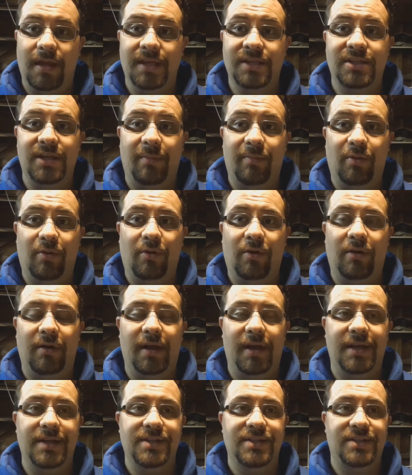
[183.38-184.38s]
SJ
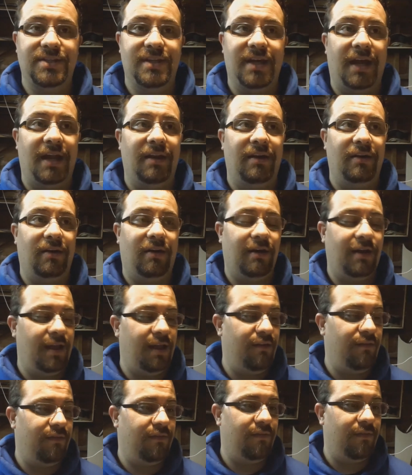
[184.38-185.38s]
Pour is done. I
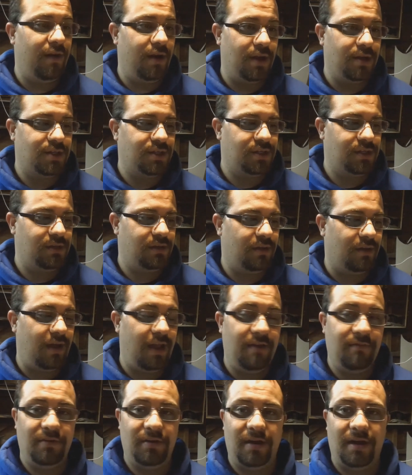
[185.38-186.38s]
have finished. I
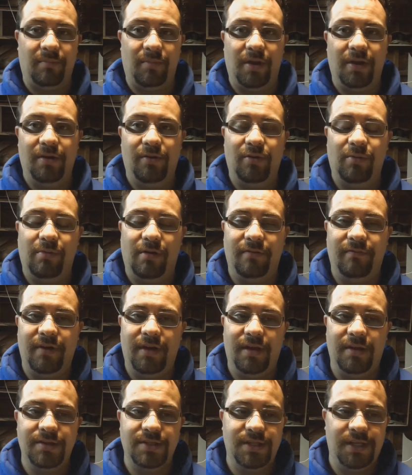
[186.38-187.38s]
haven't uploaded all my
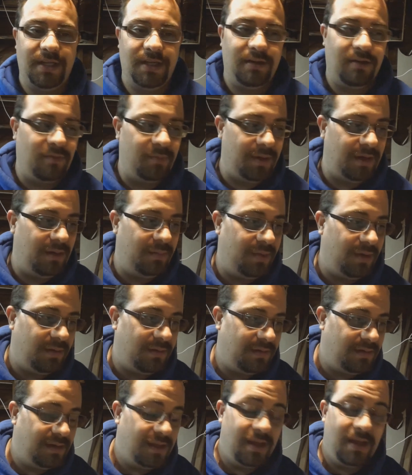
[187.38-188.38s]
videos yet. I've been a bit
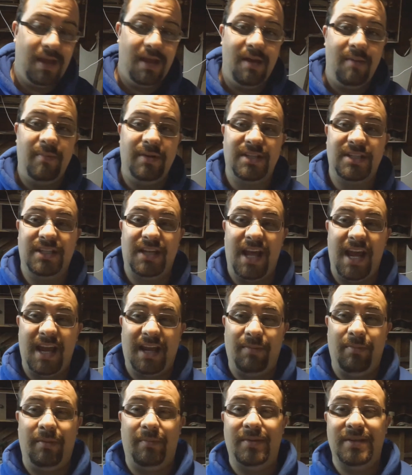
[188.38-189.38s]

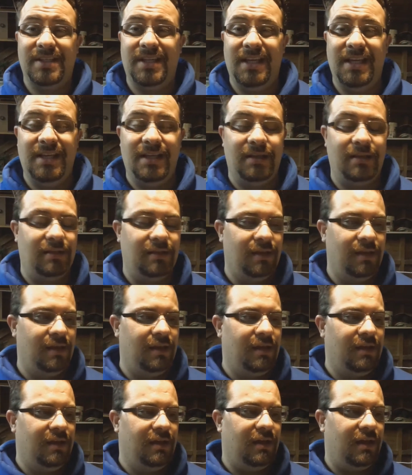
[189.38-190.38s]
slack, a bit busy,
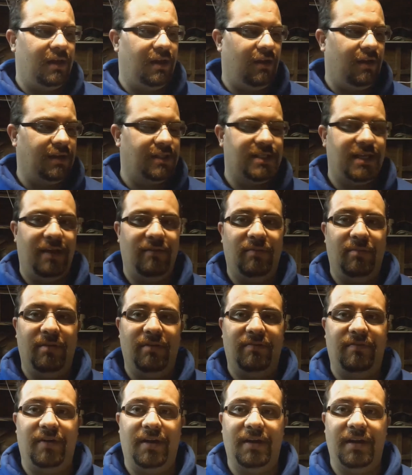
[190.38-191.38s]
and I like to have a
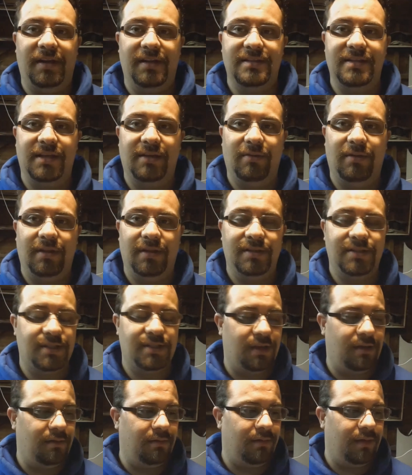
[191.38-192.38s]
bit of fun editing with it,
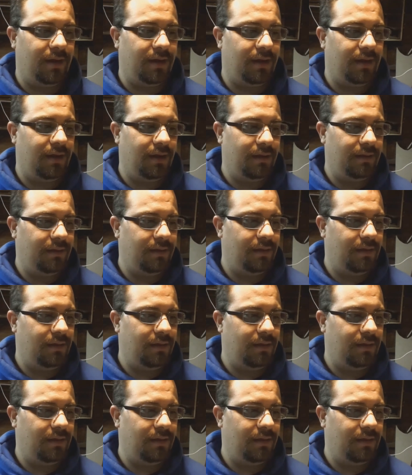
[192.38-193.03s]
so